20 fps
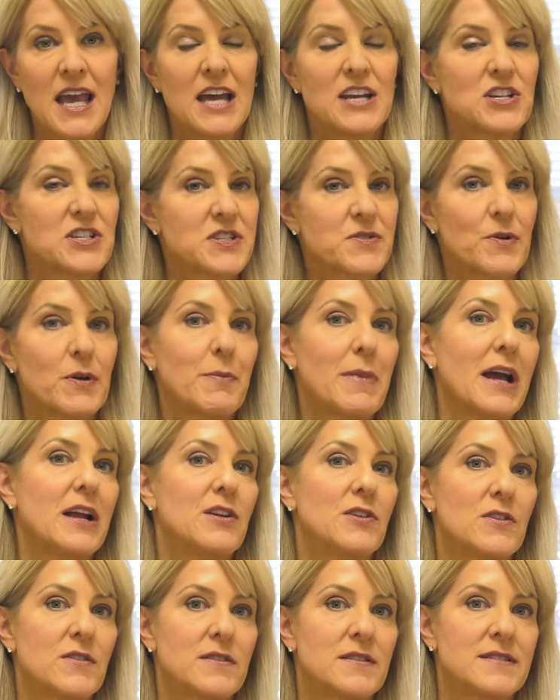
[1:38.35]
And just a
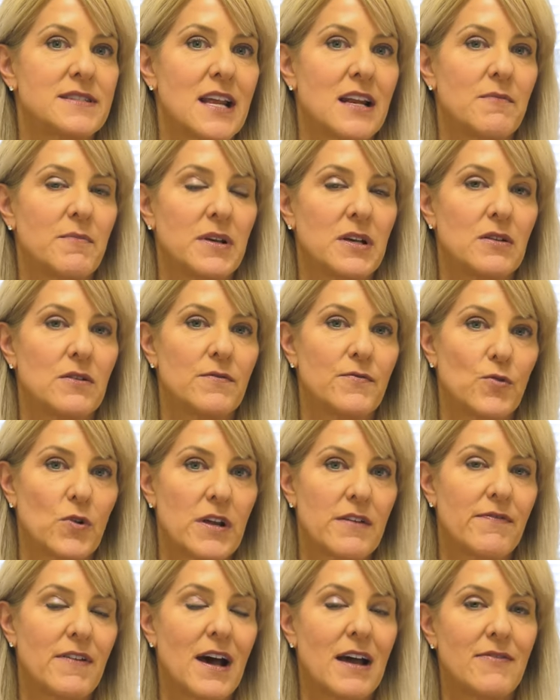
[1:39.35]
reminder, Senate Bill
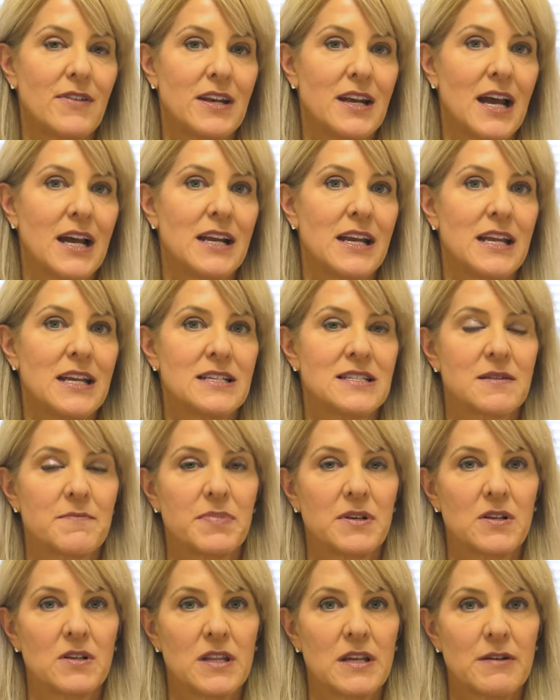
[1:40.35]
45 and 90 is a
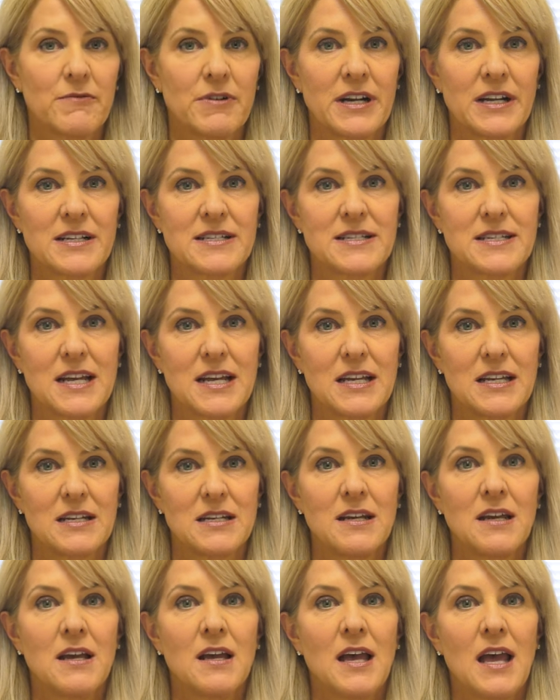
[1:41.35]
bill that would
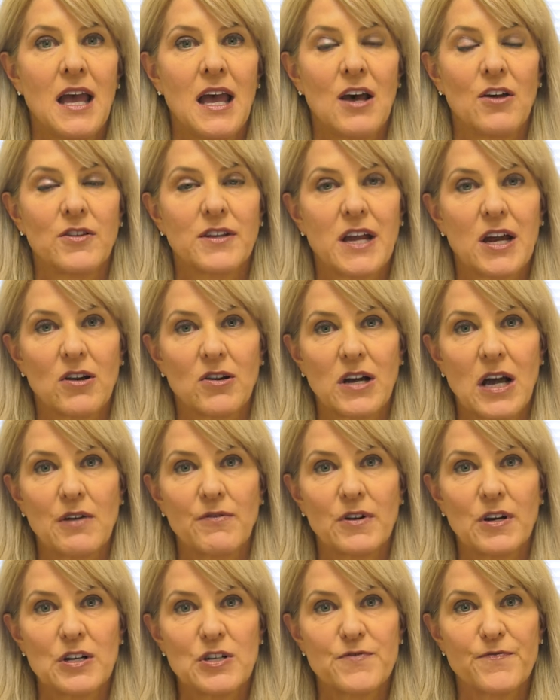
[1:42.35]
extend healthcare
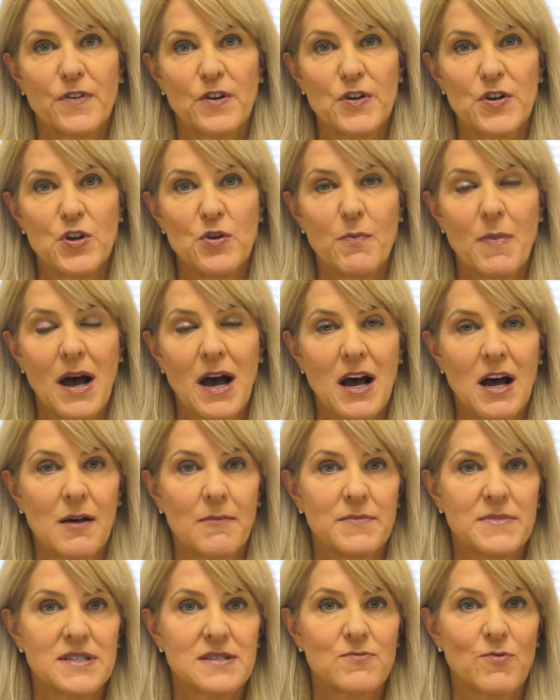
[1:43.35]
coverage for new
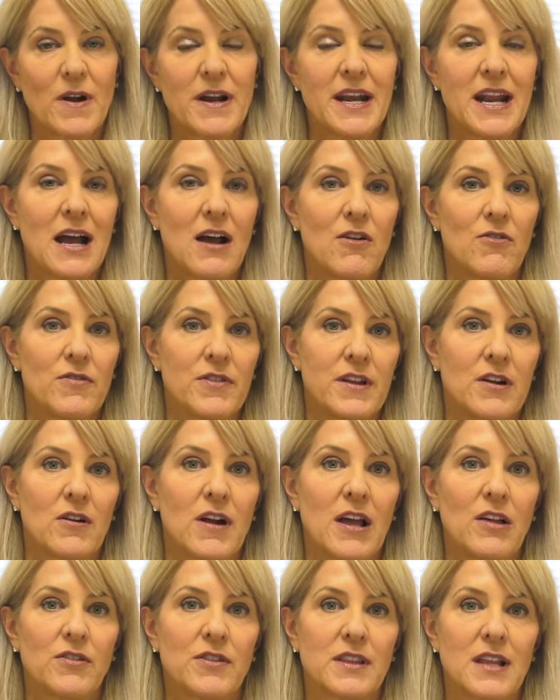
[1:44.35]
moms. Right now, their
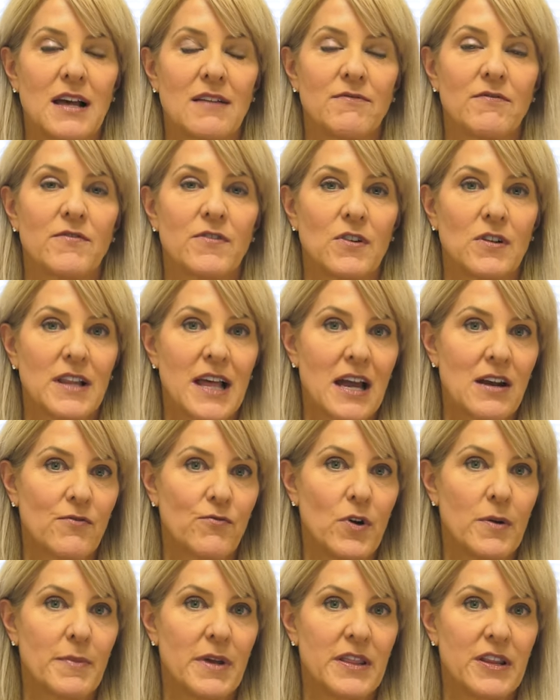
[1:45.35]
health up for a lot
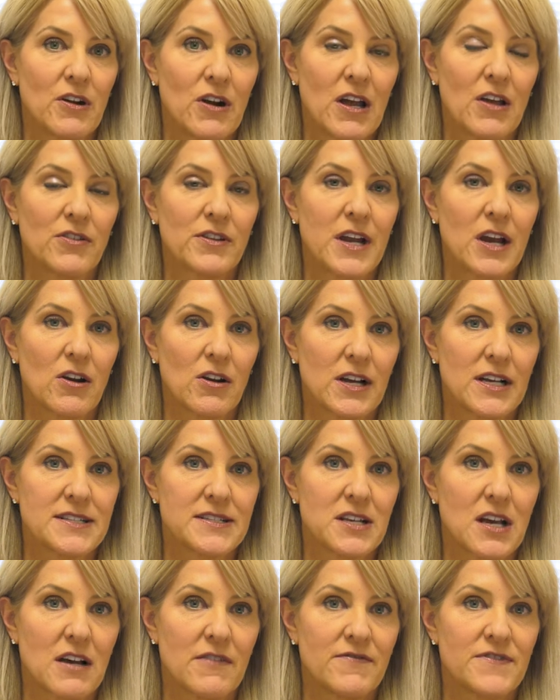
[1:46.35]
of women, their healthcare
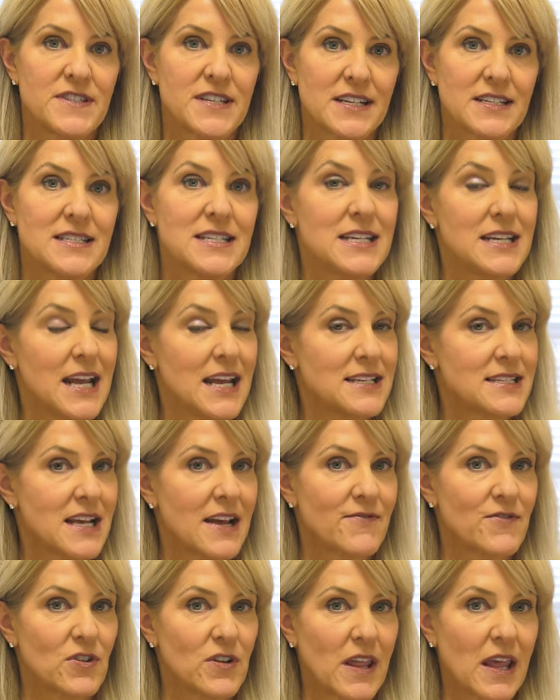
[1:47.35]
cuts off 60 days
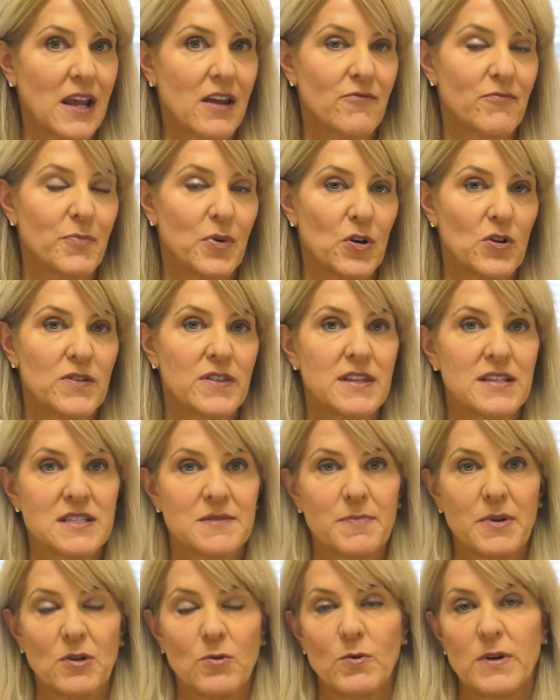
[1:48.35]
after they give birth.
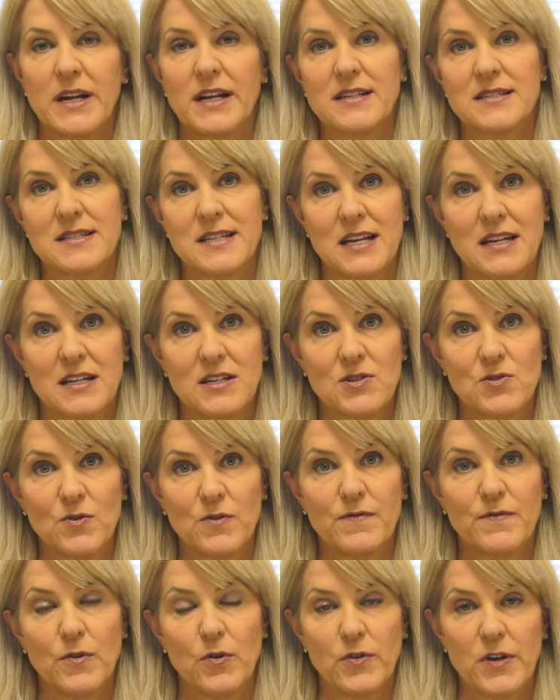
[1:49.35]
This bill would extend it
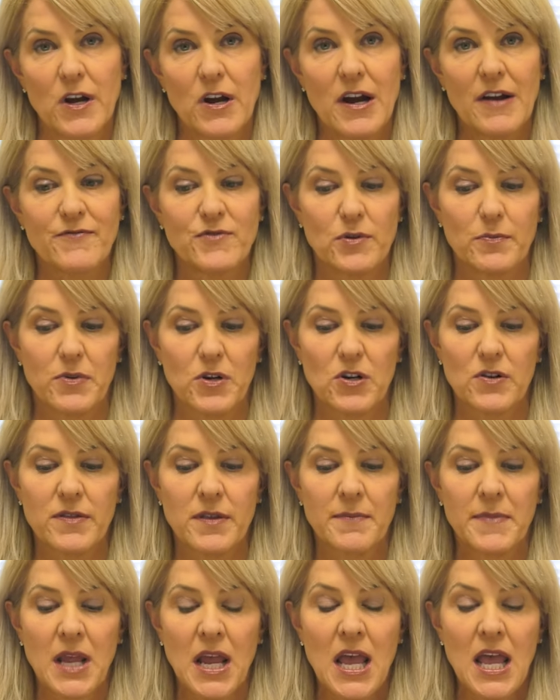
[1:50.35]
to a full year after birth.